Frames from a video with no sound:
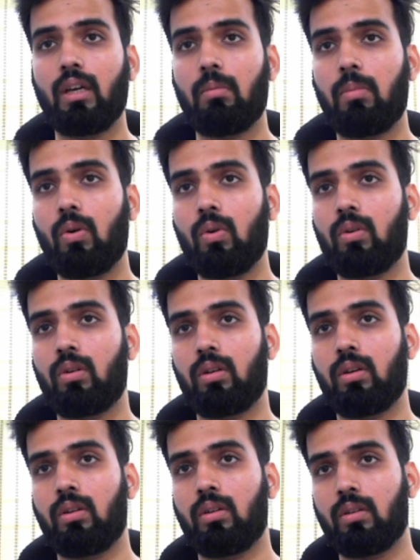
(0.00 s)
about
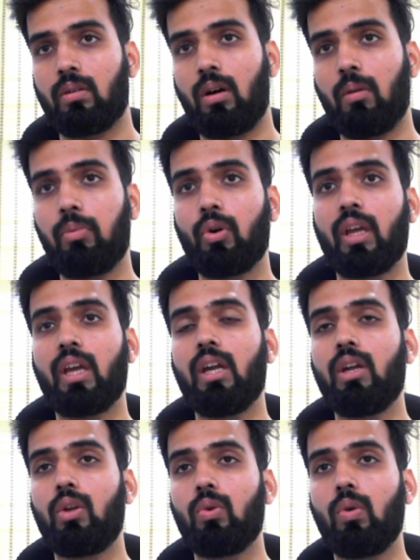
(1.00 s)
putting
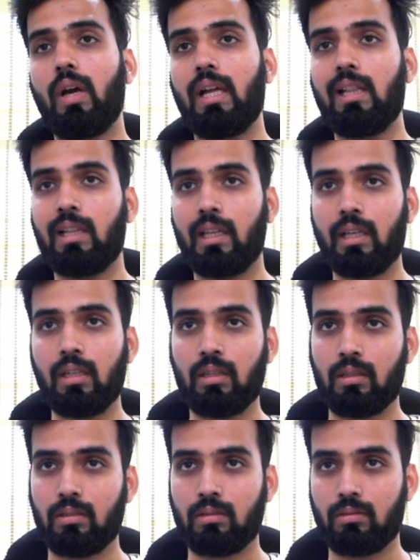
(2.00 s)
in 2L
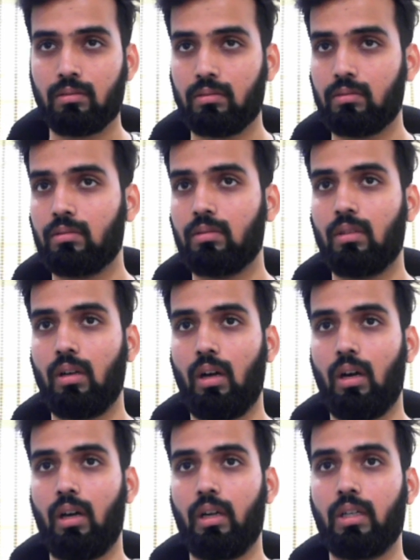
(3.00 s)
there.
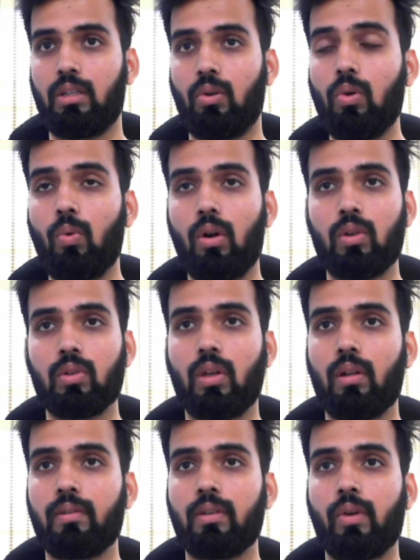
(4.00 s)
I don't want to
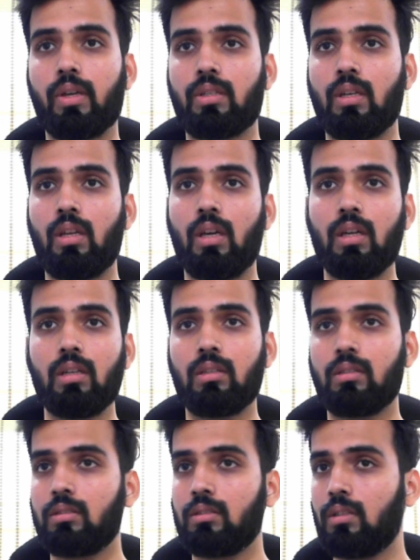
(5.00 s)
solve the question here.
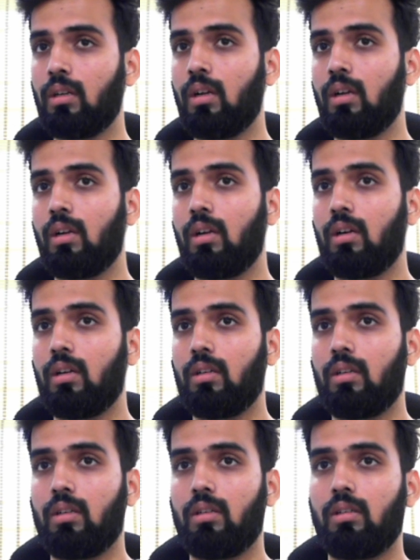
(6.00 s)

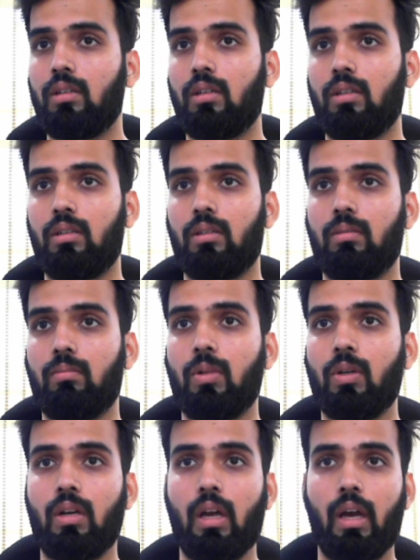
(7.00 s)

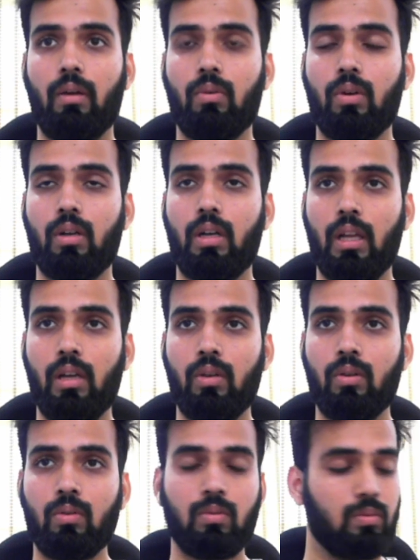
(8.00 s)
But I would tell
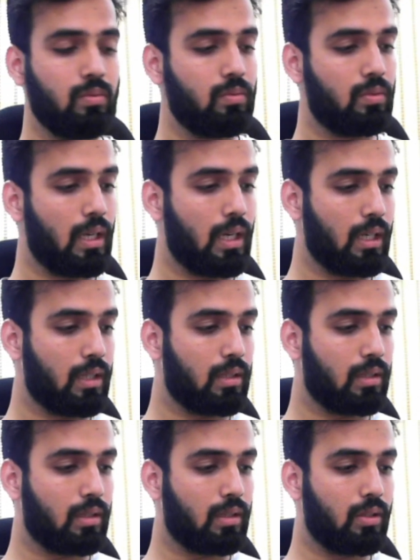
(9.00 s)
you
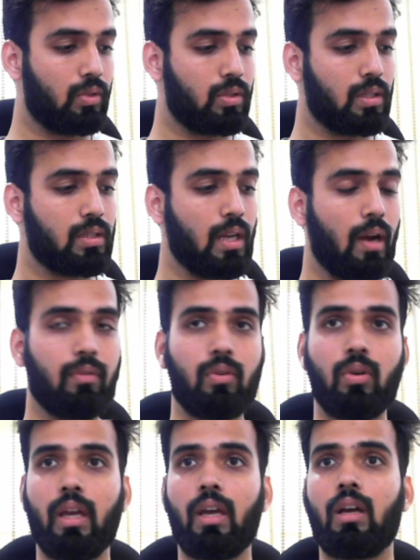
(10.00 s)
that you just have
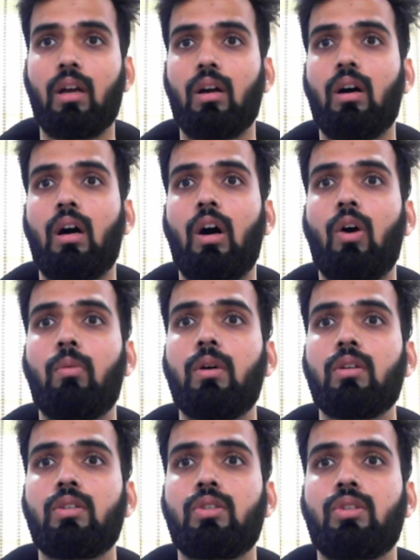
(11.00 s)
to take how
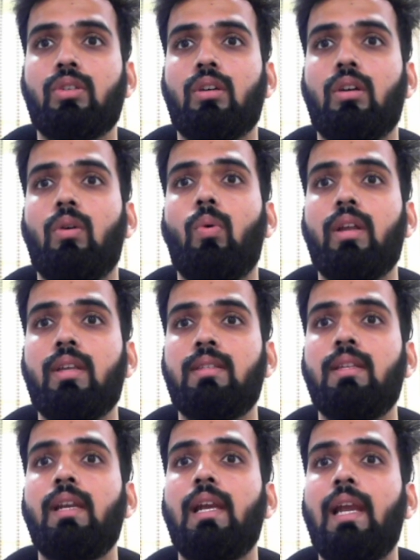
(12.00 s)
much, what
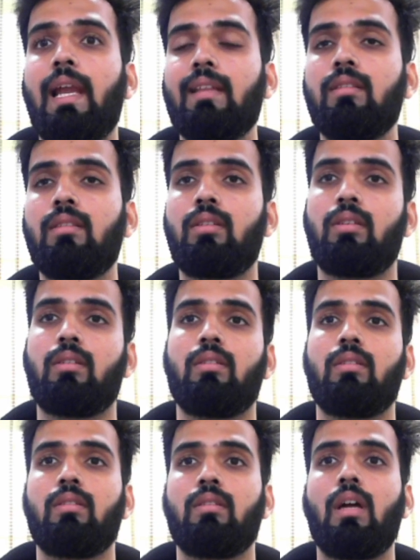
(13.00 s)
is the length
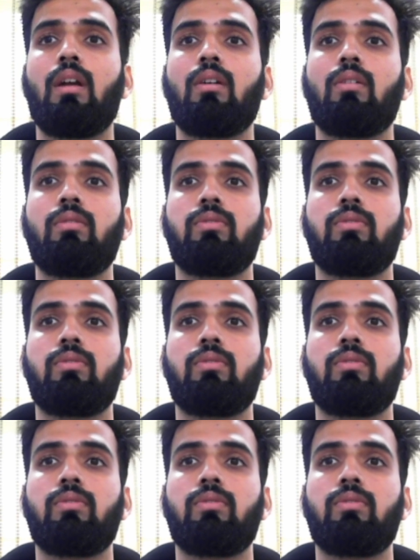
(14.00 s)
that a